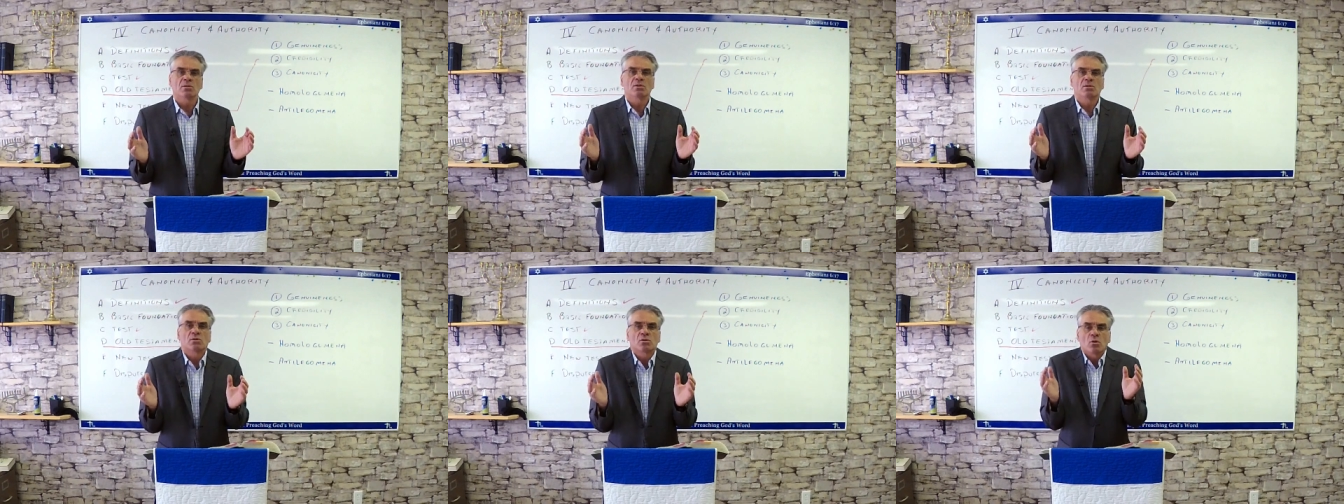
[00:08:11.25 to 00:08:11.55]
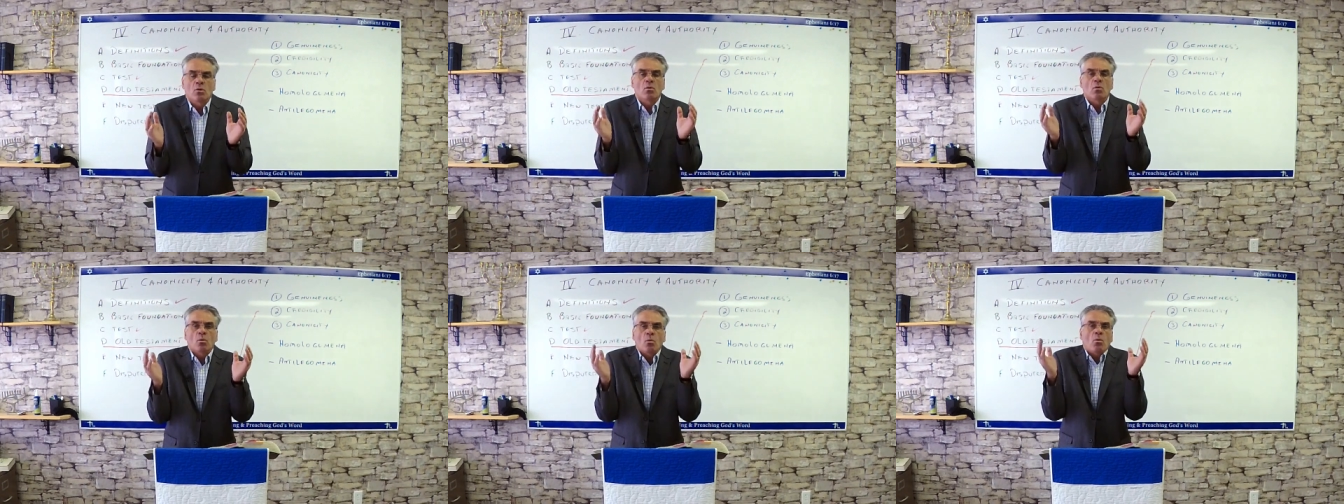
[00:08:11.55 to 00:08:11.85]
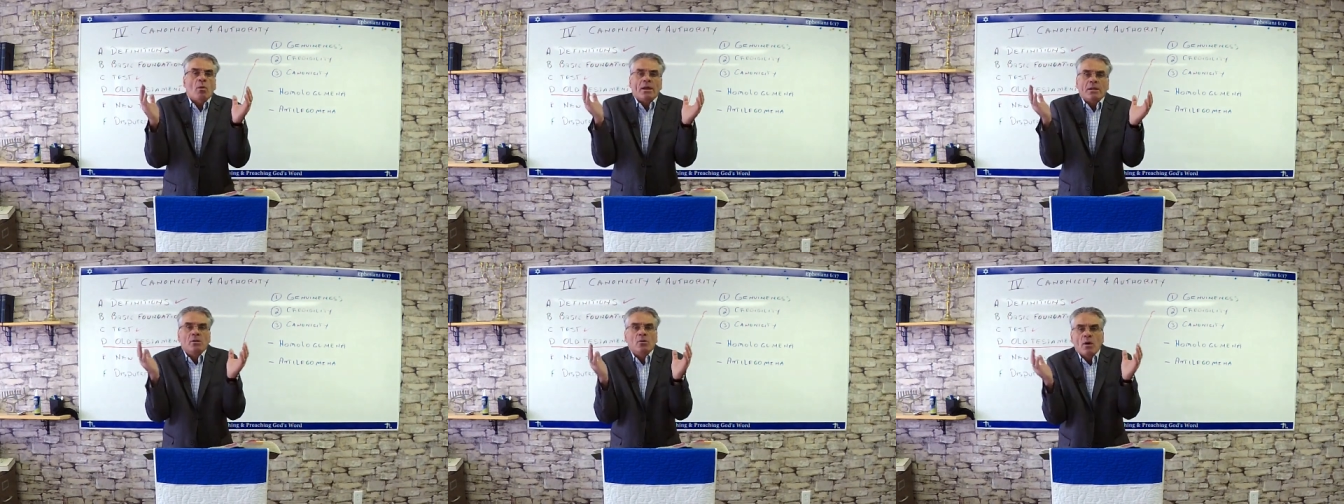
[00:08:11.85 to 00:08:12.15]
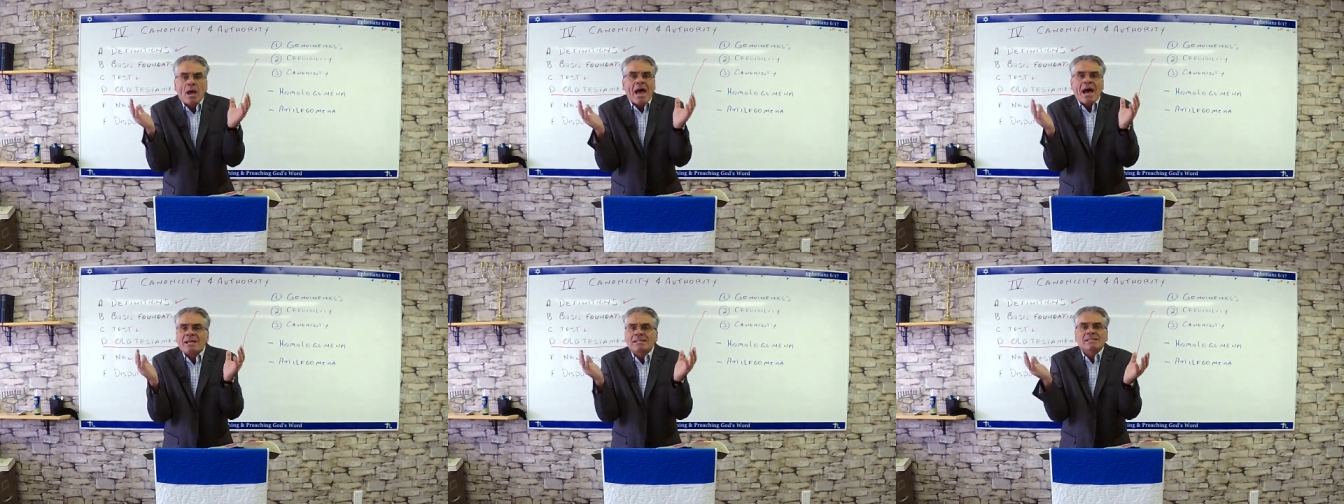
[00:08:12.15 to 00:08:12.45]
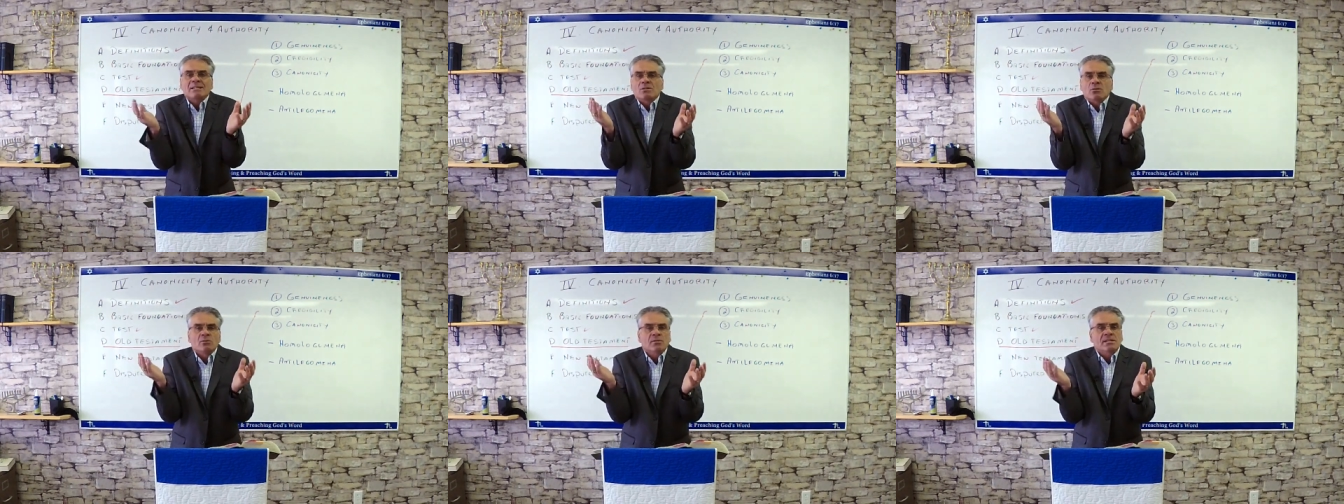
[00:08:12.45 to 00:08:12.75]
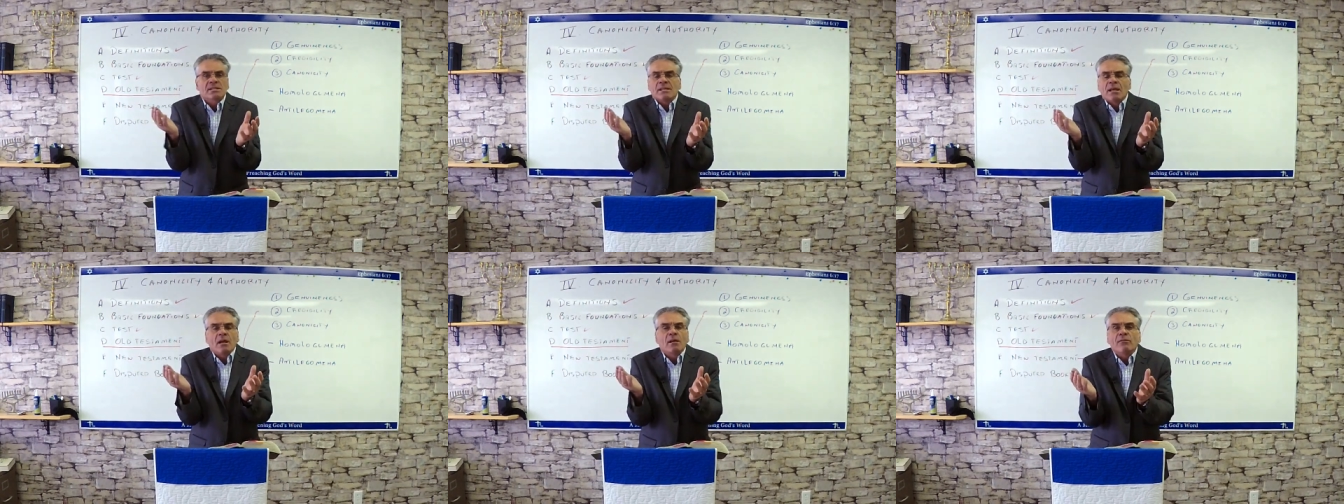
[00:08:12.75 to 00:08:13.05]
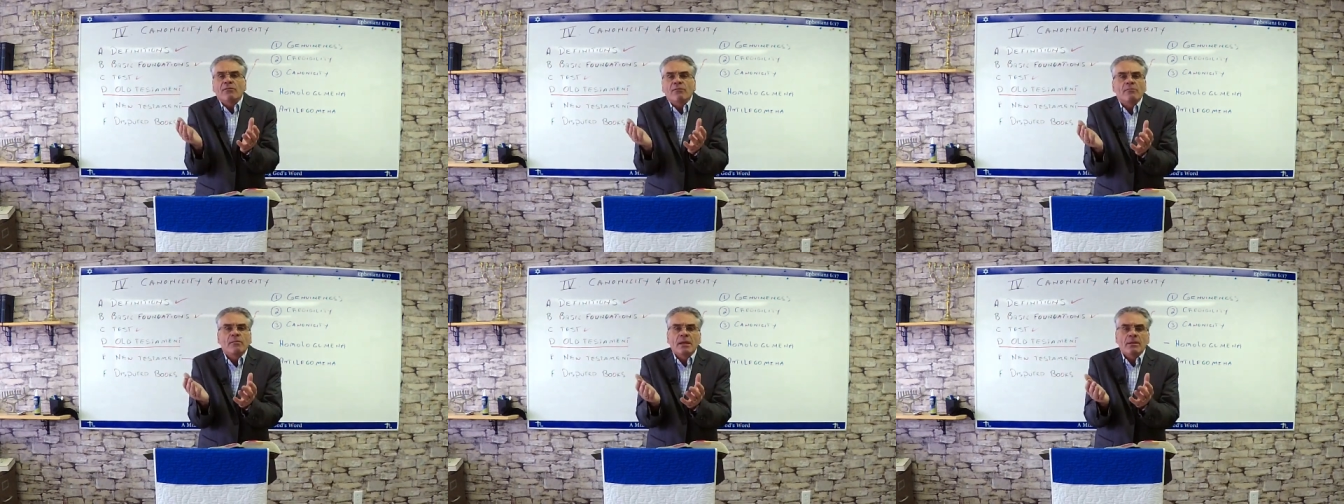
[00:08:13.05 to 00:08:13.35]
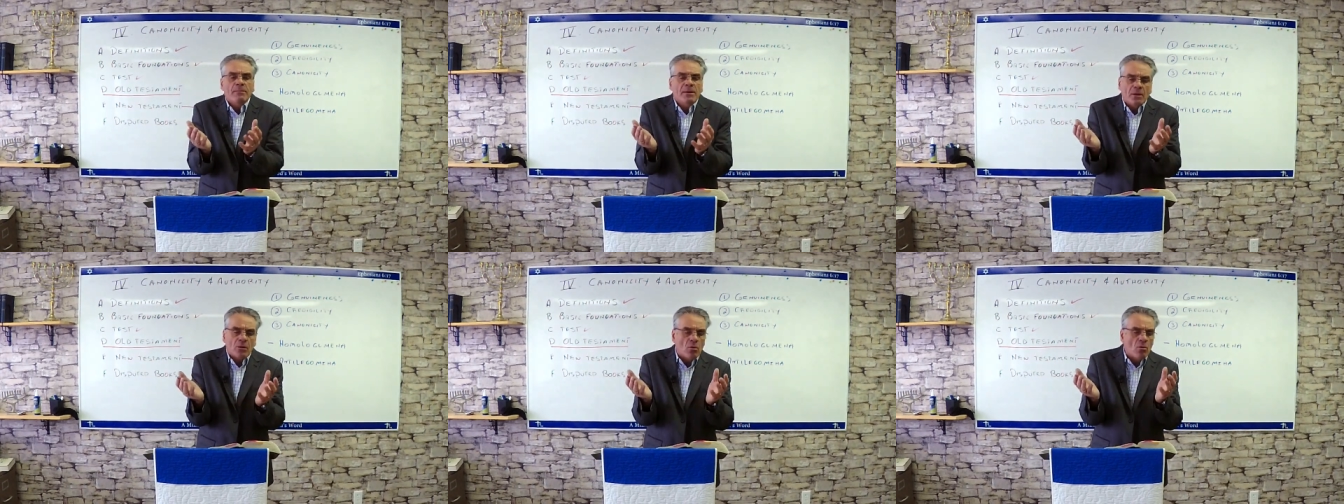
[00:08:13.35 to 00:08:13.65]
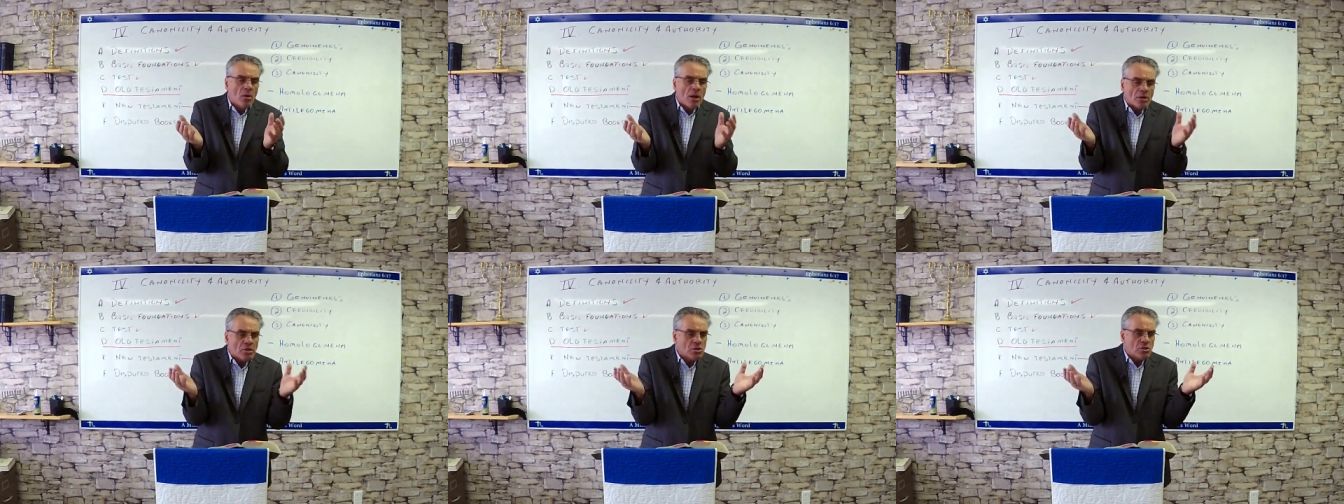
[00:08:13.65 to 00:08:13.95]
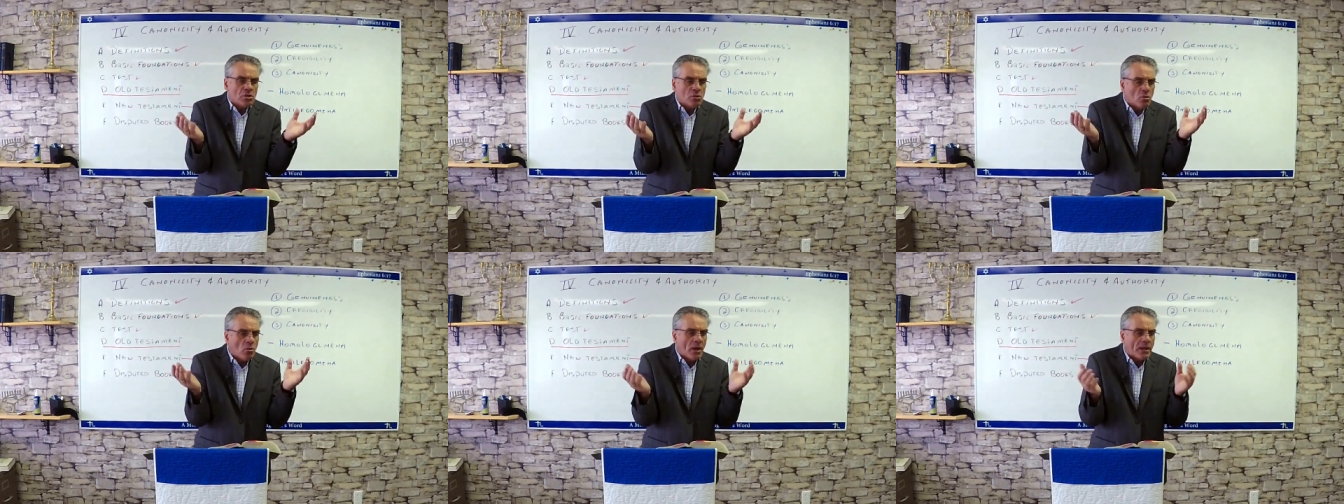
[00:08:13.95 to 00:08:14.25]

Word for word: So when you ask yourself maybe a question,